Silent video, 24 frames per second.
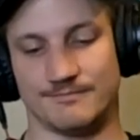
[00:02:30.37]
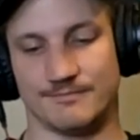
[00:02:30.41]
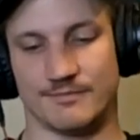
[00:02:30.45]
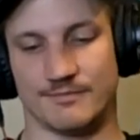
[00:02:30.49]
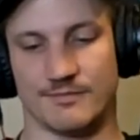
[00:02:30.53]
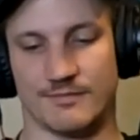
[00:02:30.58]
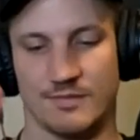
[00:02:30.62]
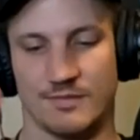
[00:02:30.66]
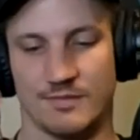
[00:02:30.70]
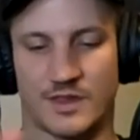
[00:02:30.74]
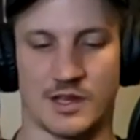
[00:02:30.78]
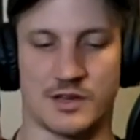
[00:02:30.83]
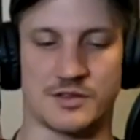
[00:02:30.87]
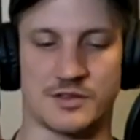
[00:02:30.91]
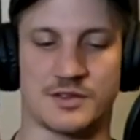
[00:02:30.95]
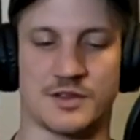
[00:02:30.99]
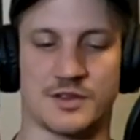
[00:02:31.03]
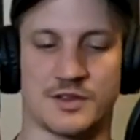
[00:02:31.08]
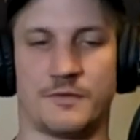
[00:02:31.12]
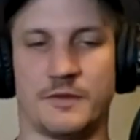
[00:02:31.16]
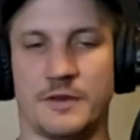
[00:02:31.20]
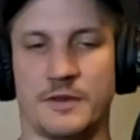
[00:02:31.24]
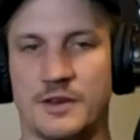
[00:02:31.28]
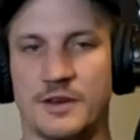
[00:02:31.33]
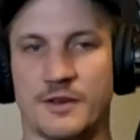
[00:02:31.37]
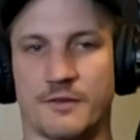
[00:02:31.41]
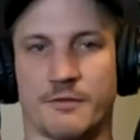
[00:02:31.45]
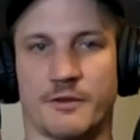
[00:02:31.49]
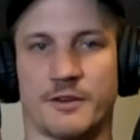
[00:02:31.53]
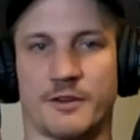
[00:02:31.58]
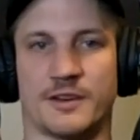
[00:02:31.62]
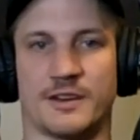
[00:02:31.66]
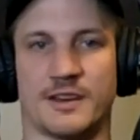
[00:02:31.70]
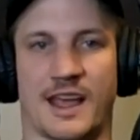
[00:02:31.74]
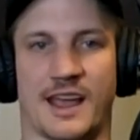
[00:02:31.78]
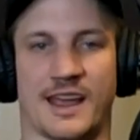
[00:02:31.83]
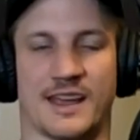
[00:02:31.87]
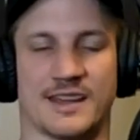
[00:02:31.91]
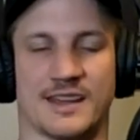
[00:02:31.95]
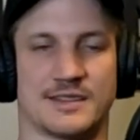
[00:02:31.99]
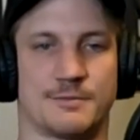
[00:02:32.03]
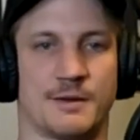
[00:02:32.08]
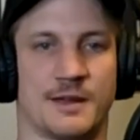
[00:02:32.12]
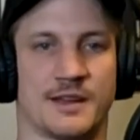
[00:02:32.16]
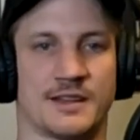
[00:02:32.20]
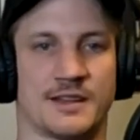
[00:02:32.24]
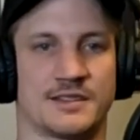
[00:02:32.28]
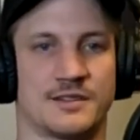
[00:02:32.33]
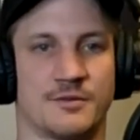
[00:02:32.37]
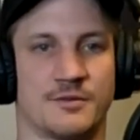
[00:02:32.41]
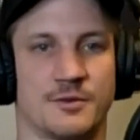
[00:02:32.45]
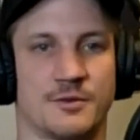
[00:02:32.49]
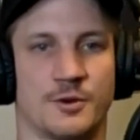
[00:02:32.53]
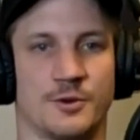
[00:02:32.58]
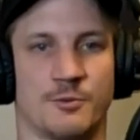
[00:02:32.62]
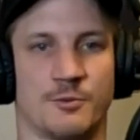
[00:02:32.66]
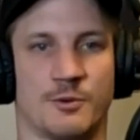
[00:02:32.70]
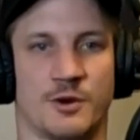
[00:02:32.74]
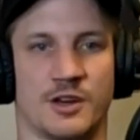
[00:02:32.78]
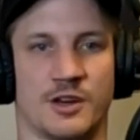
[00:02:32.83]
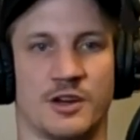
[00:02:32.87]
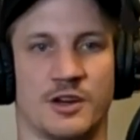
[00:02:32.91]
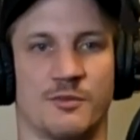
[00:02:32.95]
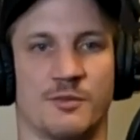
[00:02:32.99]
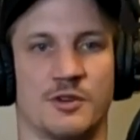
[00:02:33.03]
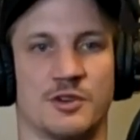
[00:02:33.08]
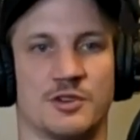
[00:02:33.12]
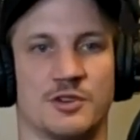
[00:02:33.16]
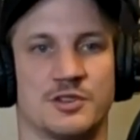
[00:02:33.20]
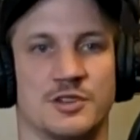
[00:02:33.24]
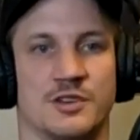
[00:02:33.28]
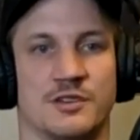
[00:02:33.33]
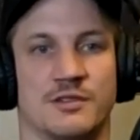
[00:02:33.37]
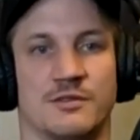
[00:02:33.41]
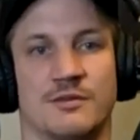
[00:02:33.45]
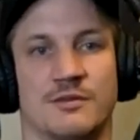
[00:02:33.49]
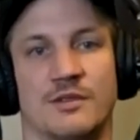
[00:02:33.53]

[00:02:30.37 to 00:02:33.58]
there's a few different aspects of cold water immersion,